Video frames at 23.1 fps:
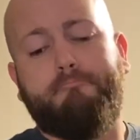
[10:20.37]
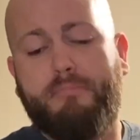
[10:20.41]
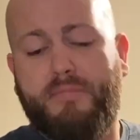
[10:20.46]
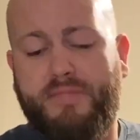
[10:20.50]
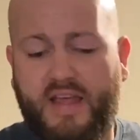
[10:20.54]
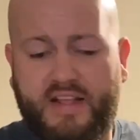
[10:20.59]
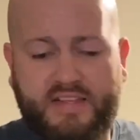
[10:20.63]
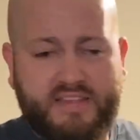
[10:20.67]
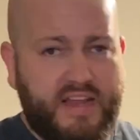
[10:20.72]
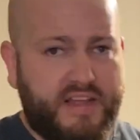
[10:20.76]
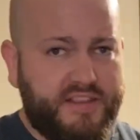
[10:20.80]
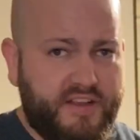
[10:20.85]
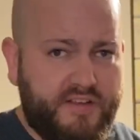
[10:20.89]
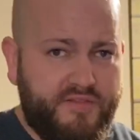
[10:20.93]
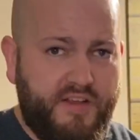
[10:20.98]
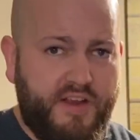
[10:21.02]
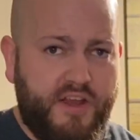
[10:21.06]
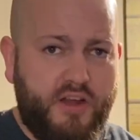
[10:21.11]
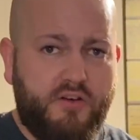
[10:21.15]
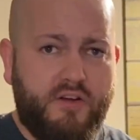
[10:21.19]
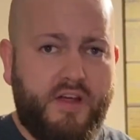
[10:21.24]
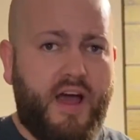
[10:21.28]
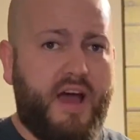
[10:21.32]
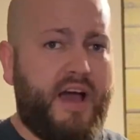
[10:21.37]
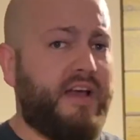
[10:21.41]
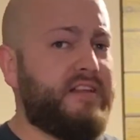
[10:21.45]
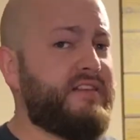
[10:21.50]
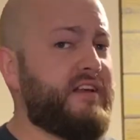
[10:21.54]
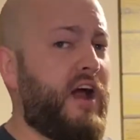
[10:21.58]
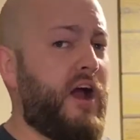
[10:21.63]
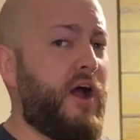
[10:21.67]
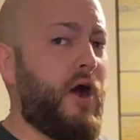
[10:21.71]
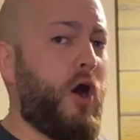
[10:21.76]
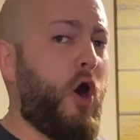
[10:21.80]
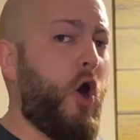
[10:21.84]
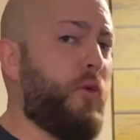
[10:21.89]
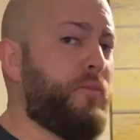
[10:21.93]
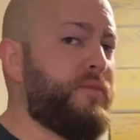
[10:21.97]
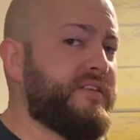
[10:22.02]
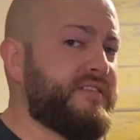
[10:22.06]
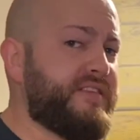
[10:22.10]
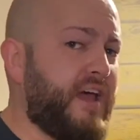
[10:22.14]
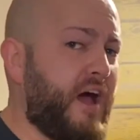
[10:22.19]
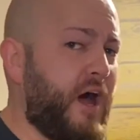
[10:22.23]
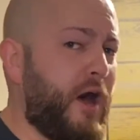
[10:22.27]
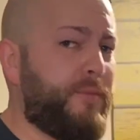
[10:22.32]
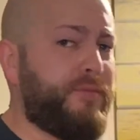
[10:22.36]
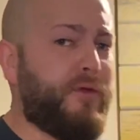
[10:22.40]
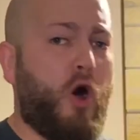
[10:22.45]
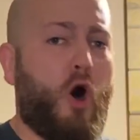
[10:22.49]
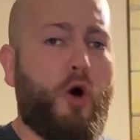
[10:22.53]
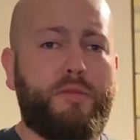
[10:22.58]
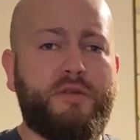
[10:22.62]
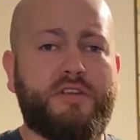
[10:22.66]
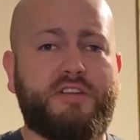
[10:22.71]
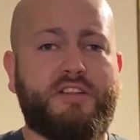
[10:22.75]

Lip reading: That's the end of the video, guys. I hope this helped. I hope this